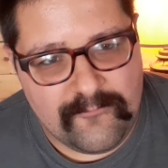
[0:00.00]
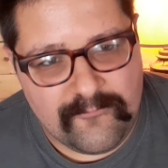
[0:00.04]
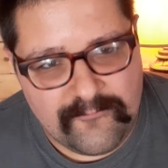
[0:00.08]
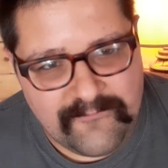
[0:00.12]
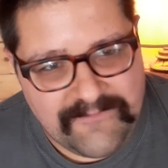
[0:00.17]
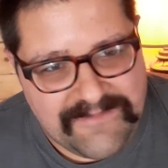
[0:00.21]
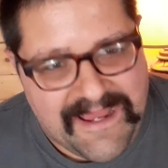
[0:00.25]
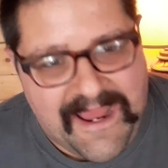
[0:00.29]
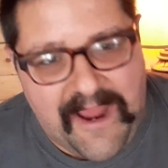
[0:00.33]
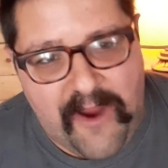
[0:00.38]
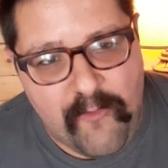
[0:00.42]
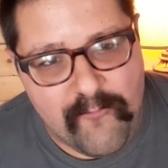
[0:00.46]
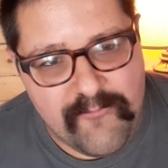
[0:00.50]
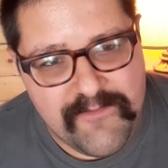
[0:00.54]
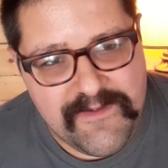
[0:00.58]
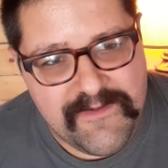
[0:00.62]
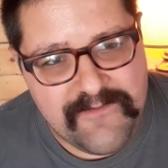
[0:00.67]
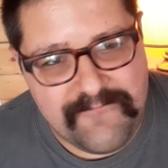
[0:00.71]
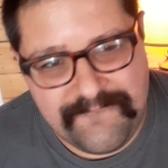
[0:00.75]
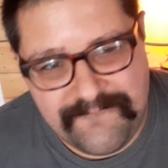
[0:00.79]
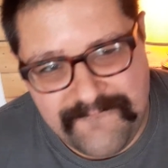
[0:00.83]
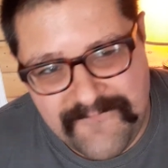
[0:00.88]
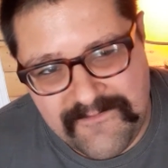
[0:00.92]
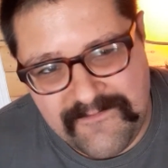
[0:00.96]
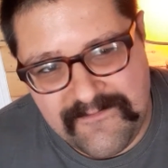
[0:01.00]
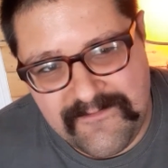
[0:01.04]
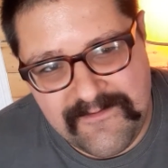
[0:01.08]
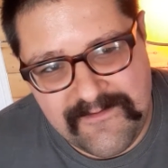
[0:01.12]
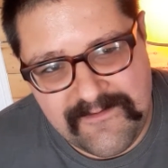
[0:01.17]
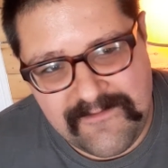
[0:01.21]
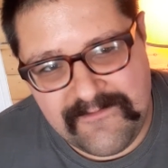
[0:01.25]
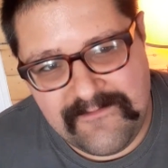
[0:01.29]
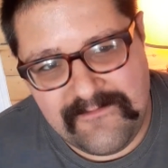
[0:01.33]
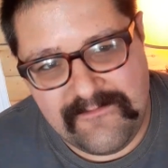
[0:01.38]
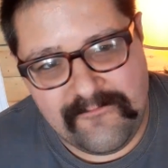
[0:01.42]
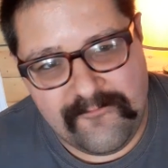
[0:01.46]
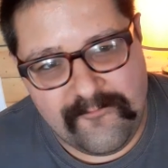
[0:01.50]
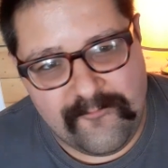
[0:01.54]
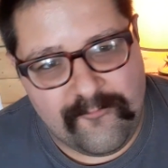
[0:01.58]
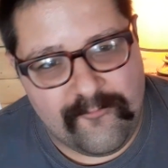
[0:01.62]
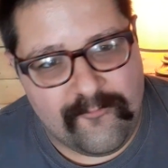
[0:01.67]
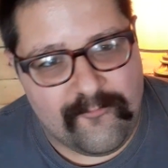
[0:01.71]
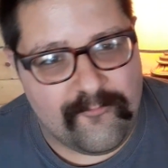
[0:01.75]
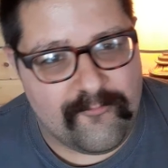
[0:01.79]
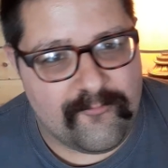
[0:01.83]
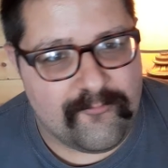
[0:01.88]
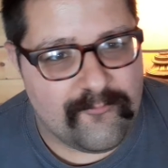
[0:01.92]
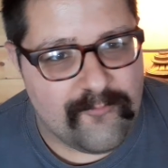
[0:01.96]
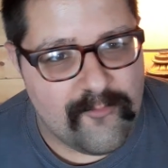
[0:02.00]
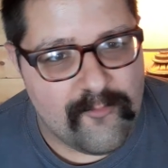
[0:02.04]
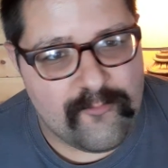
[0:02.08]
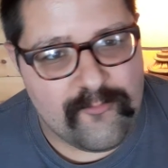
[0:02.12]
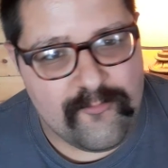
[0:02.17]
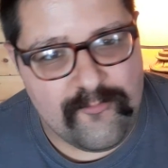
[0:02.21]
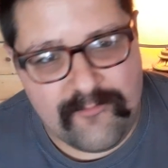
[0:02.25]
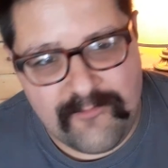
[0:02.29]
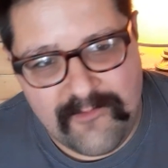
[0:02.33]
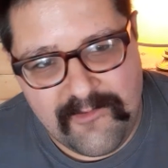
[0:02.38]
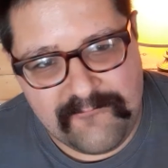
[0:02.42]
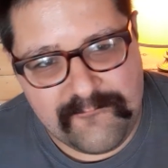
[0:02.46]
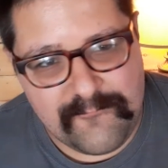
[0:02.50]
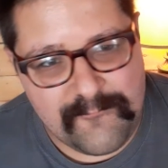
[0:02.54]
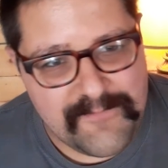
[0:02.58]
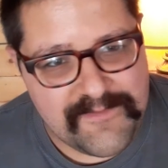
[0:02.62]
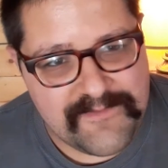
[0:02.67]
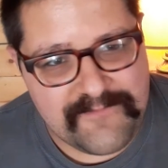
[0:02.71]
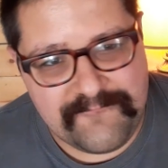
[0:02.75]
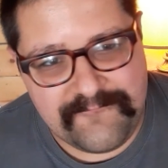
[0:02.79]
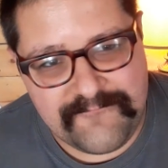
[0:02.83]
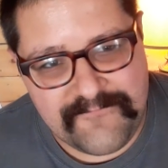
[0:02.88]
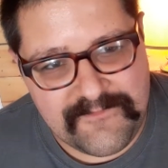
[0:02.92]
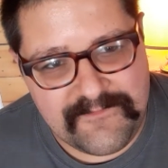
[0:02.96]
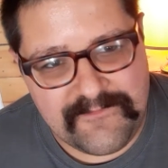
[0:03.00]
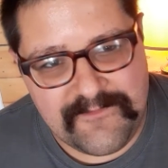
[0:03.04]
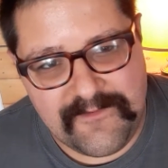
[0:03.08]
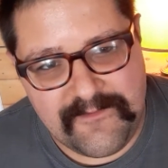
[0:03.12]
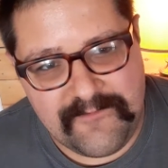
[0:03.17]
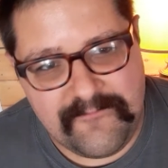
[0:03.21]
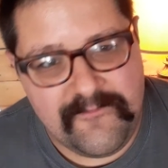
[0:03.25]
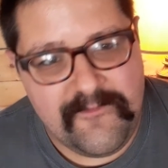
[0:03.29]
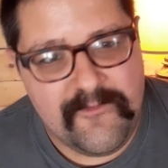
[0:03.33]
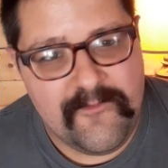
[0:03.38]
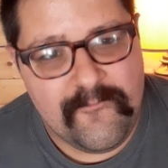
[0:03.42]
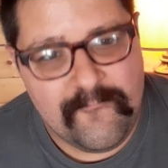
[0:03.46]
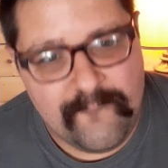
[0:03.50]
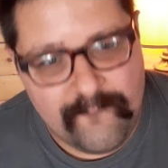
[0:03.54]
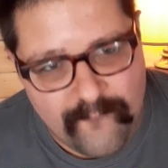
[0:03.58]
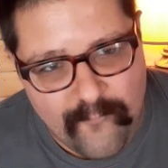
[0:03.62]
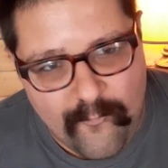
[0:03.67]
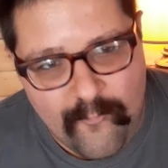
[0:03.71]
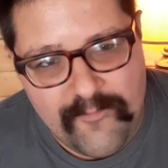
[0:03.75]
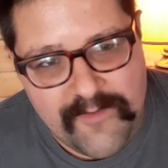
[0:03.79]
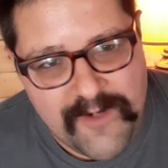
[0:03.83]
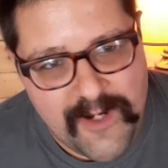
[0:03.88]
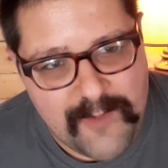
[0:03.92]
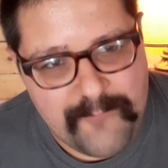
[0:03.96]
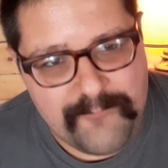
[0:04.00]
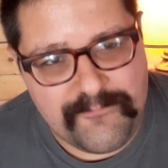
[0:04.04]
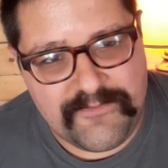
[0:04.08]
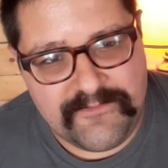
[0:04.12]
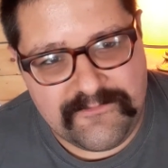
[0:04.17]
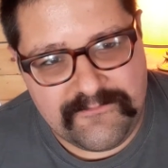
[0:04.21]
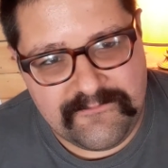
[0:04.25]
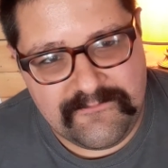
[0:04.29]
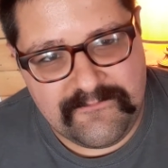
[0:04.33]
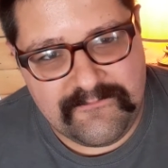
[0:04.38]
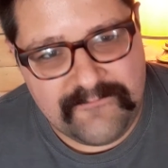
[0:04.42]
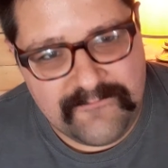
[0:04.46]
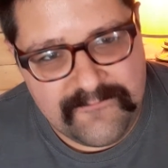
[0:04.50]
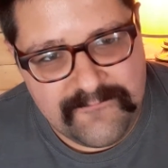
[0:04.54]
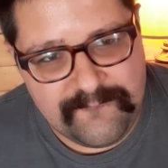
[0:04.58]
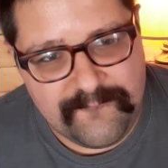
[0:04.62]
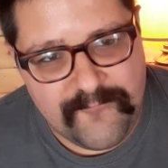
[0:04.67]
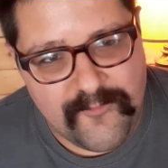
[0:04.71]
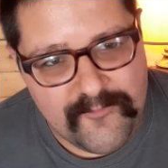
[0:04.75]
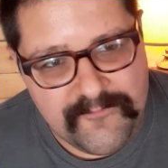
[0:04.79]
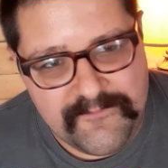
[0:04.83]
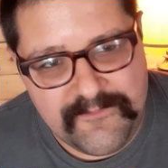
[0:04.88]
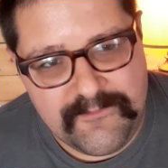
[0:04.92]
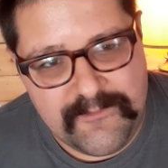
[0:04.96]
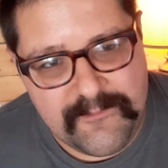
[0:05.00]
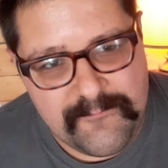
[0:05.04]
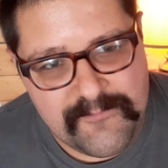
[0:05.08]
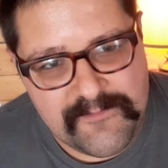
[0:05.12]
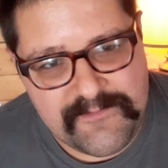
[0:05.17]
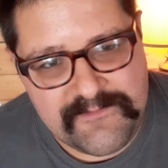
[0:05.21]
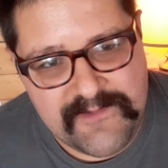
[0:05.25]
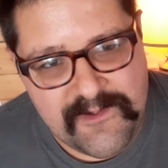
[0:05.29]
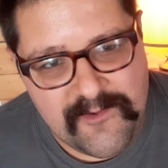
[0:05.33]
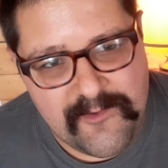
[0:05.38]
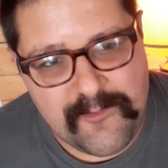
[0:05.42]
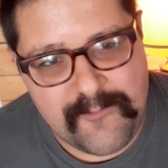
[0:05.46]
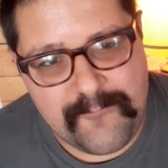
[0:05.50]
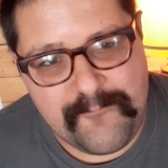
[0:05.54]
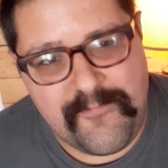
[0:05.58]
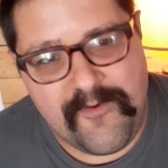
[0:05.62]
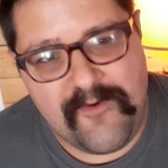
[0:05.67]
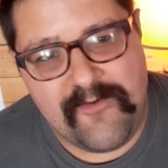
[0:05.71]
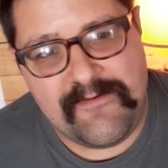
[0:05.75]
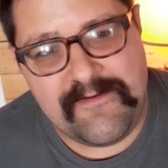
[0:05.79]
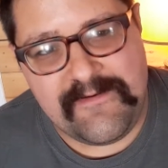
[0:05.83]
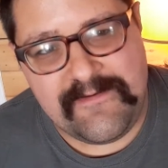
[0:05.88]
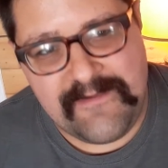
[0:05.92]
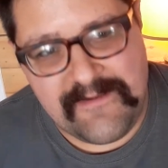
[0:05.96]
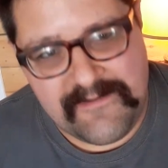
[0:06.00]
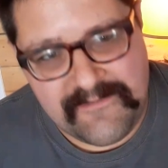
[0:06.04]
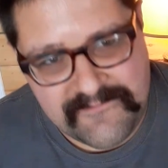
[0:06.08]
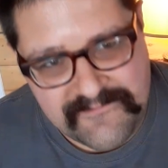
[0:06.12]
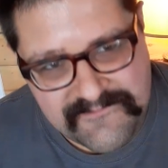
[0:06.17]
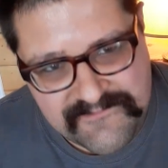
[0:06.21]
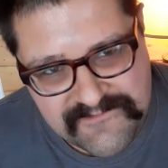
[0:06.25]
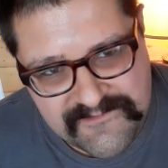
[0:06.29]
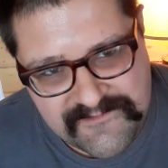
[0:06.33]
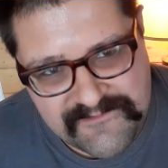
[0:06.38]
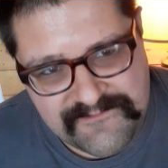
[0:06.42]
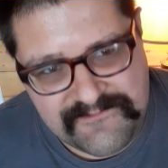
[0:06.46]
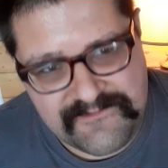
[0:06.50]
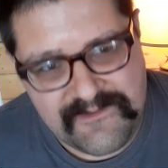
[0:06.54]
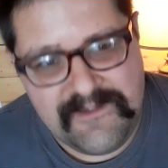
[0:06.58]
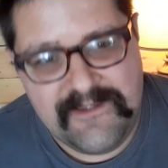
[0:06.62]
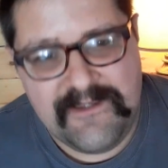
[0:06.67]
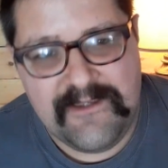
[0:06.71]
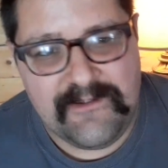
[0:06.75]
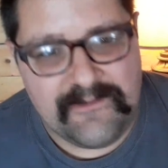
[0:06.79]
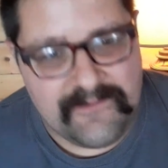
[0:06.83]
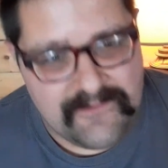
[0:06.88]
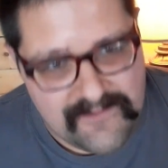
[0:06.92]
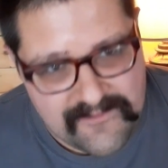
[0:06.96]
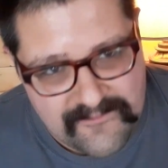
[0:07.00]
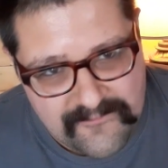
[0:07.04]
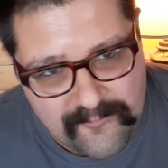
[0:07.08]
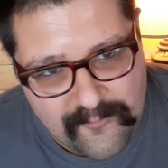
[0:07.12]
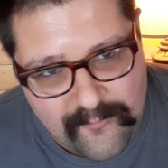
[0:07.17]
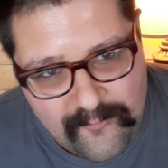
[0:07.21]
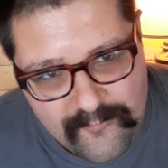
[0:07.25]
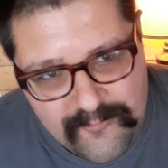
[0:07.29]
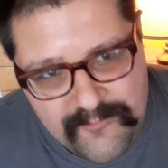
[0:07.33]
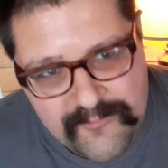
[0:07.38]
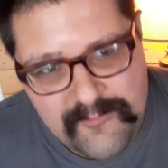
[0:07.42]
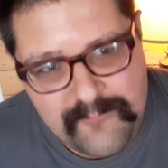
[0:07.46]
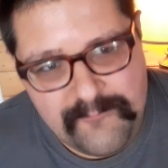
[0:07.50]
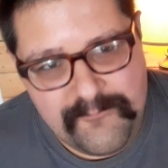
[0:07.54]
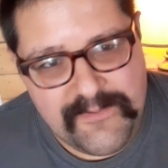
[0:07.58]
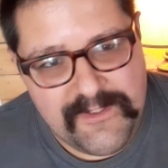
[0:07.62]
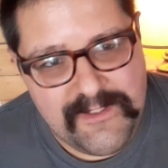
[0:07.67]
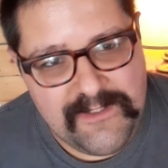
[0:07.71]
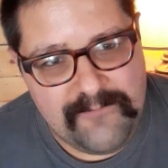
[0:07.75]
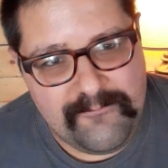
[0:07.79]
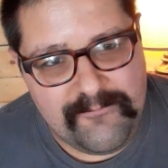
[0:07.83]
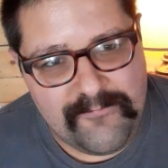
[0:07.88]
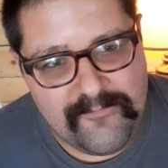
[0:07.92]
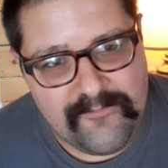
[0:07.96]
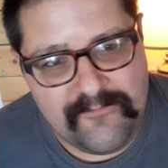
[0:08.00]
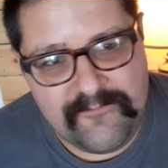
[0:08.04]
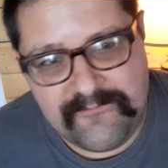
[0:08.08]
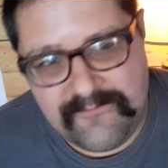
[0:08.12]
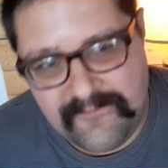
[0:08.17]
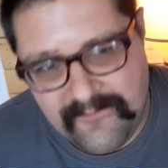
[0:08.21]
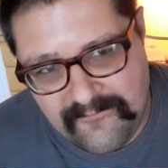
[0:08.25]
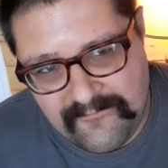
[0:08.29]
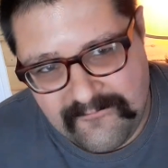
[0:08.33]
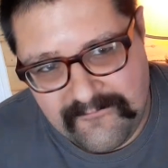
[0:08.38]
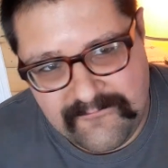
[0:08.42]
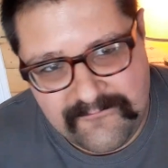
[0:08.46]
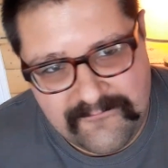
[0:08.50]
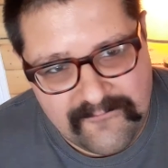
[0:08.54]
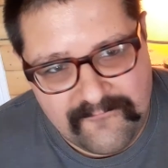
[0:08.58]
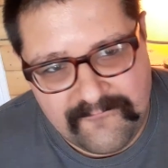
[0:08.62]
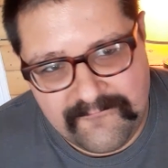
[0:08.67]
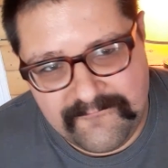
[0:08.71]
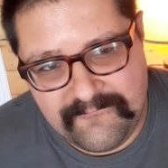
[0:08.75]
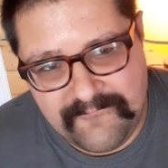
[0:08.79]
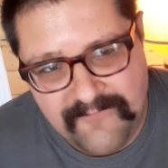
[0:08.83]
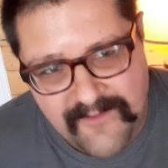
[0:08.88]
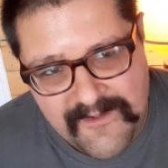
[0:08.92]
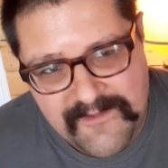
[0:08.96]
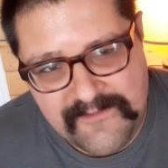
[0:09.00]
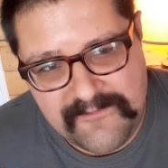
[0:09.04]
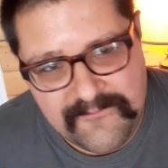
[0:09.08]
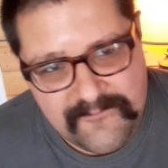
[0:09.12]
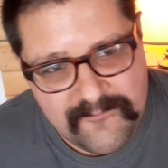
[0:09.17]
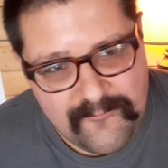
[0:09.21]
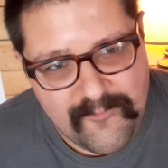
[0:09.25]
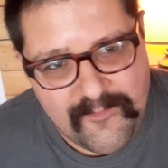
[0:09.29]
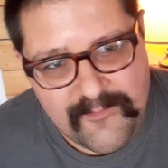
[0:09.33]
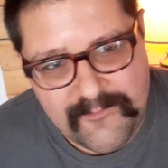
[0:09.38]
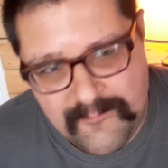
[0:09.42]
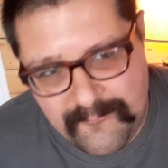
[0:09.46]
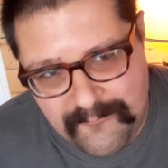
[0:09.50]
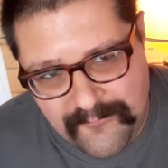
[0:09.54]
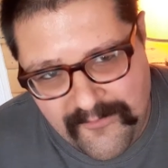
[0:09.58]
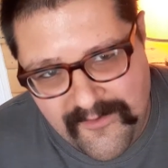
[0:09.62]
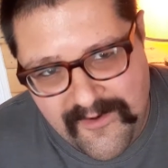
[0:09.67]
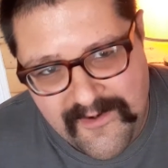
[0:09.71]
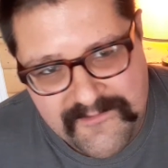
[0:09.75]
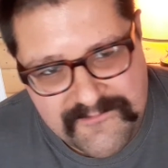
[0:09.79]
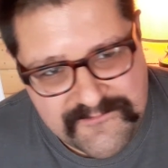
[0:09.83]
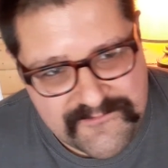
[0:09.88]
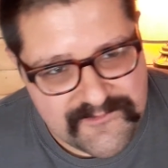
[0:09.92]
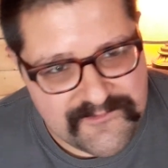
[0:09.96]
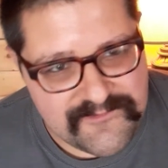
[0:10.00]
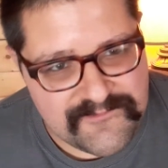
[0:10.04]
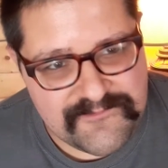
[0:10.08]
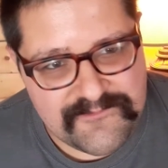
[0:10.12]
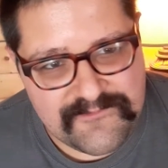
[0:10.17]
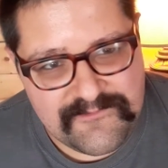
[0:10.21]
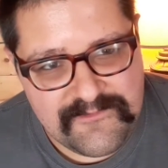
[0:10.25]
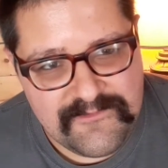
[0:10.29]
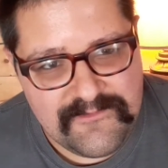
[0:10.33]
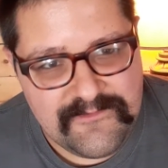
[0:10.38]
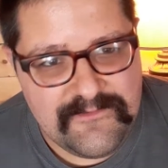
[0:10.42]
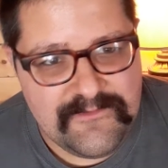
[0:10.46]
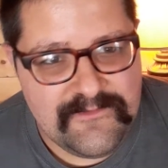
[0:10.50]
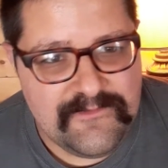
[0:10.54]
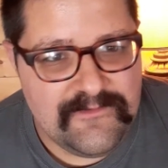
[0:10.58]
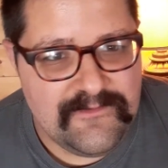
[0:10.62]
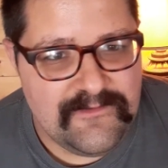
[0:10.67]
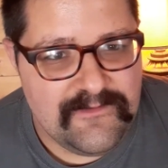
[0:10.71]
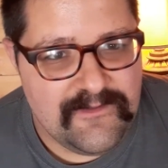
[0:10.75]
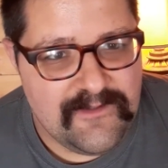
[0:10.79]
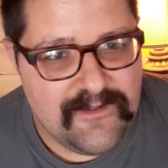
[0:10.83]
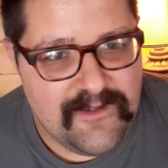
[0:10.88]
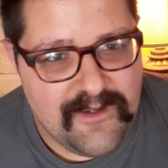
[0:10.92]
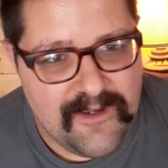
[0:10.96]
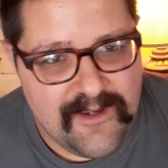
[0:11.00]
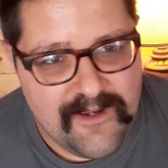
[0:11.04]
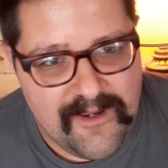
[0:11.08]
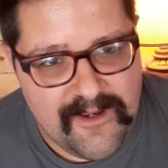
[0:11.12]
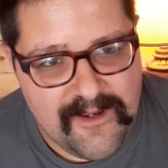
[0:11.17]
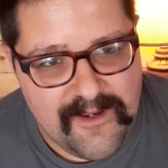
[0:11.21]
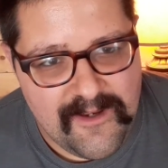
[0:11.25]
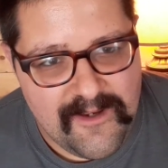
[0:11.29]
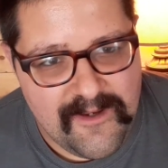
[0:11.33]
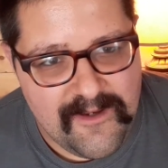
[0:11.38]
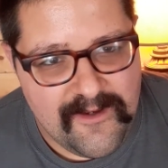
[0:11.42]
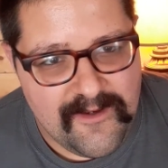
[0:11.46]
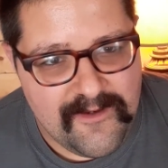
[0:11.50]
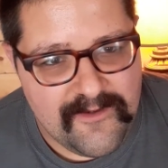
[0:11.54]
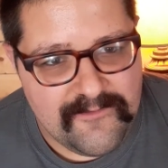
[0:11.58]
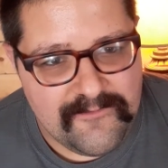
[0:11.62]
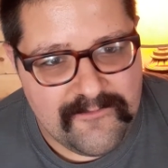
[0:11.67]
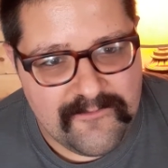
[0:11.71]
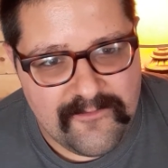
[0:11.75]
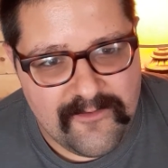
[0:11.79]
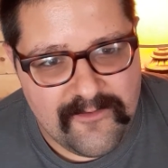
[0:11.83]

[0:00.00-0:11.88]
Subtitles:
county affiliate or local government affiliate for the Libertarian Party that exists. Get a hold of the people. They'll enlighten you on the process, and